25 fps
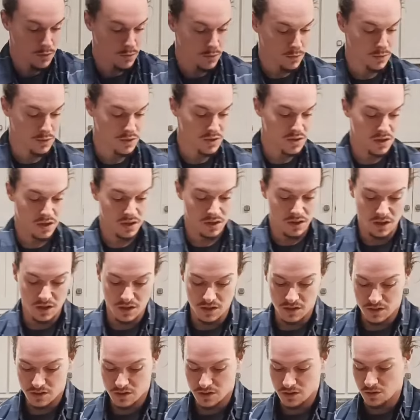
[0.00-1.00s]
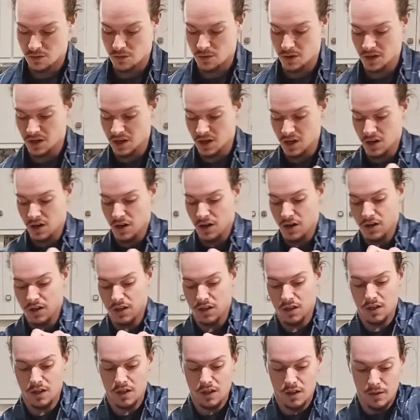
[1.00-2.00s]
We'll set these two in here.
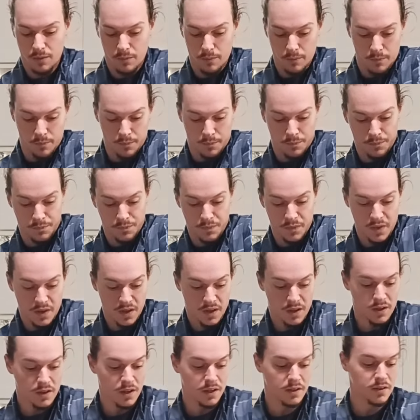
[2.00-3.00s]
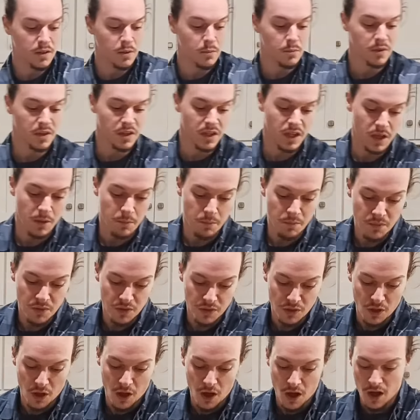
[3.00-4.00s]
Let them keep
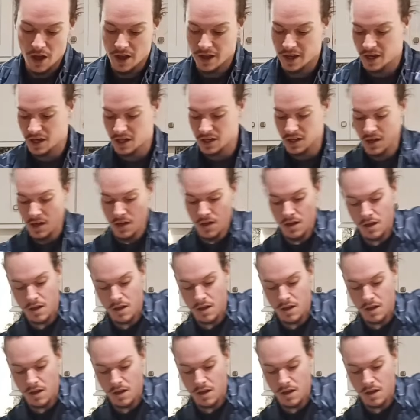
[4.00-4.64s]
thawing